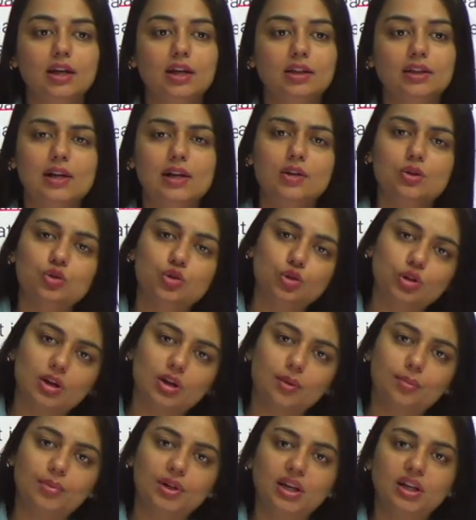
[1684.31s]
that you should
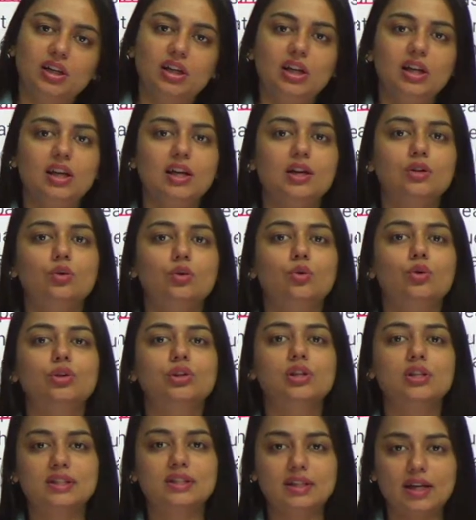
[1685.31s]
completely ignore
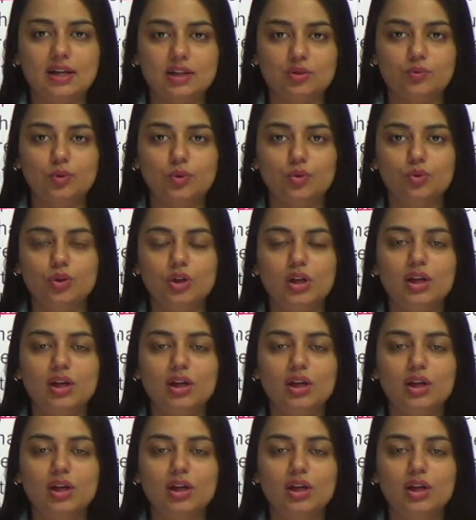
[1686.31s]
the state view.